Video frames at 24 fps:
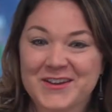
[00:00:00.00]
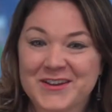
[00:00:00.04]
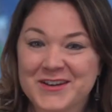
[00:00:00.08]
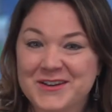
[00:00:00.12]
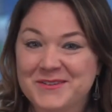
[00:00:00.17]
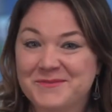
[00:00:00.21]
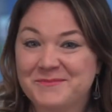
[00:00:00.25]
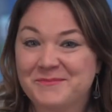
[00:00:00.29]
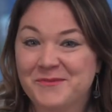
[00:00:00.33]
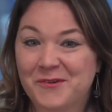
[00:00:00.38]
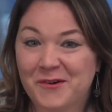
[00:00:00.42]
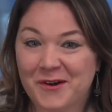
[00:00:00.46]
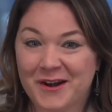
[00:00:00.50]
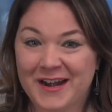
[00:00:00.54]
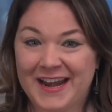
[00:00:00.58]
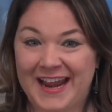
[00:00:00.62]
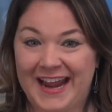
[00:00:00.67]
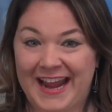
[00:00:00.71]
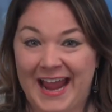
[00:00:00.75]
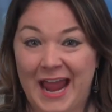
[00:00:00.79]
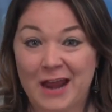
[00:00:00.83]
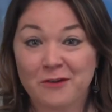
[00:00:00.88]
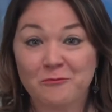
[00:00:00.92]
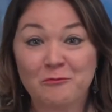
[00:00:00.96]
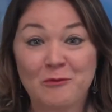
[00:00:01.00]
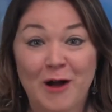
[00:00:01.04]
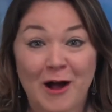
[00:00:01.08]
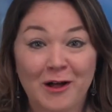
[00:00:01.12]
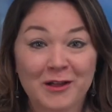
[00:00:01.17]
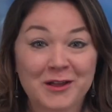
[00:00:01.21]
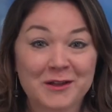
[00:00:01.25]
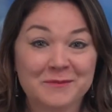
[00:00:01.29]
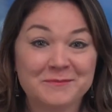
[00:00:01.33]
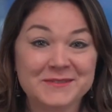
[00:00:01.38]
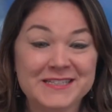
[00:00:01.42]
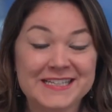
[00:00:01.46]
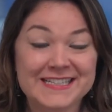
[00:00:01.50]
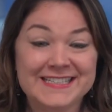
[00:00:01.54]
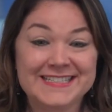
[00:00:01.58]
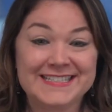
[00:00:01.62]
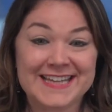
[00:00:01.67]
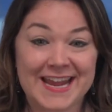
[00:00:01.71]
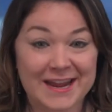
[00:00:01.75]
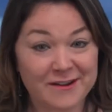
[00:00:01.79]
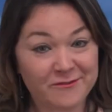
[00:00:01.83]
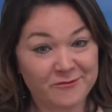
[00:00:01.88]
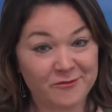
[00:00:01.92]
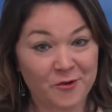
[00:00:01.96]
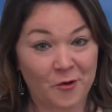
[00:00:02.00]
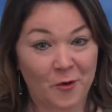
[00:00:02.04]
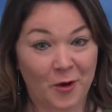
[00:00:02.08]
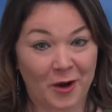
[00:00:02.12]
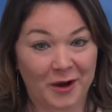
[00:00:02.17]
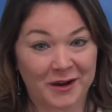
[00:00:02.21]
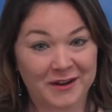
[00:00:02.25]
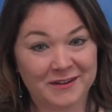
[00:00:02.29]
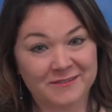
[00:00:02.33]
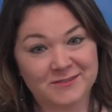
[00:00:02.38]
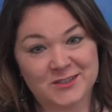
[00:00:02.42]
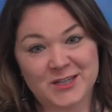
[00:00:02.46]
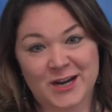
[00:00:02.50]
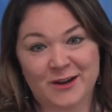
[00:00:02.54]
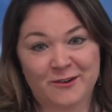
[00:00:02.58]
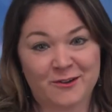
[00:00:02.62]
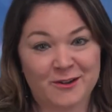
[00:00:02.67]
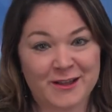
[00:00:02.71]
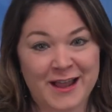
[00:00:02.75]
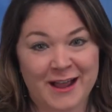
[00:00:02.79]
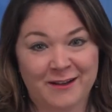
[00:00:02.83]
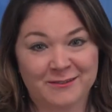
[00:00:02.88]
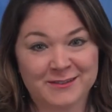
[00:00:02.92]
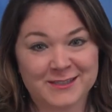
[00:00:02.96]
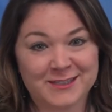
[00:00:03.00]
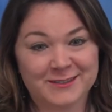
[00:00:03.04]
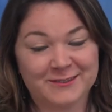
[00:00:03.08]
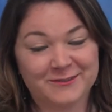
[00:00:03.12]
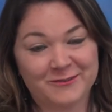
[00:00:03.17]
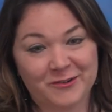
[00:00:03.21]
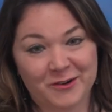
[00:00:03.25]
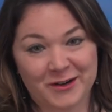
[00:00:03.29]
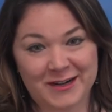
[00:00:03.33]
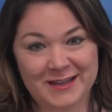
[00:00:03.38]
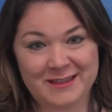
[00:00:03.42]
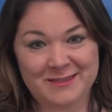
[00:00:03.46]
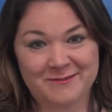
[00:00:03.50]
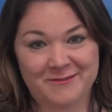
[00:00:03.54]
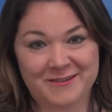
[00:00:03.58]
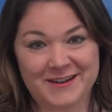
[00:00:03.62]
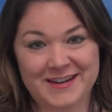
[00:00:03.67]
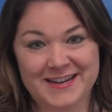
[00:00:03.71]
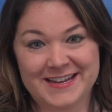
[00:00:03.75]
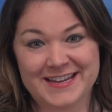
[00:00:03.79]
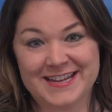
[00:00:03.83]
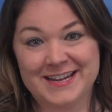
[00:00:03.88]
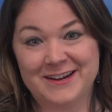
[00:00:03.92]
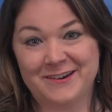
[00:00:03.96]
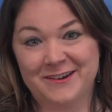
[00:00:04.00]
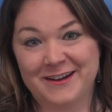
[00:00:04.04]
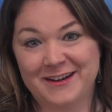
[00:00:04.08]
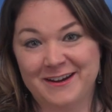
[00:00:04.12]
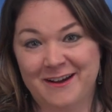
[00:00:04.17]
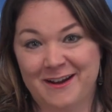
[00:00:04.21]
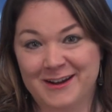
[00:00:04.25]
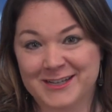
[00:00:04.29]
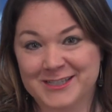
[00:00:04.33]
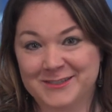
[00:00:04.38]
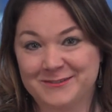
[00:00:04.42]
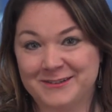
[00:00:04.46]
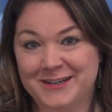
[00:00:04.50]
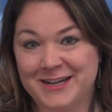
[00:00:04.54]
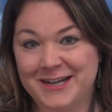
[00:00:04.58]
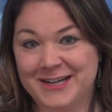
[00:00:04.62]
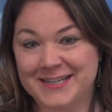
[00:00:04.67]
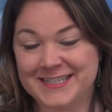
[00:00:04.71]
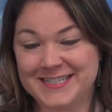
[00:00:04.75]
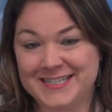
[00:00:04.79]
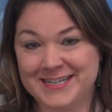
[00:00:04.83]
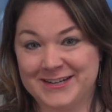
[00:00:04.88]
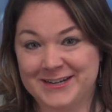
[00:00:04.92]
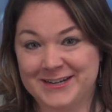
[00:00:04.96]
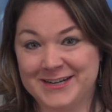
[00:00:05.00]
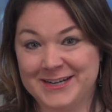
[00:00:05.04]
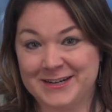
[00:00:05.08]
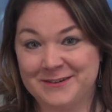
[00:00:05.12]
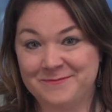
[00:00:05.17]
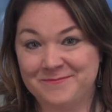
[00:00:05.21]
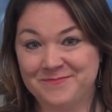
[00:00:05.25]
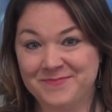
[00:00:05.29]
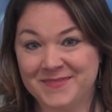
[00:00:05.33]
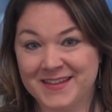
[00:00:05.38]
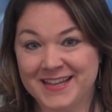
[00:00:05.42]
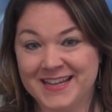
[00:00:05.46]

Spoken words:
Good morning and welcome to day four of General Counsel 43 here in Oshawa, Ontario.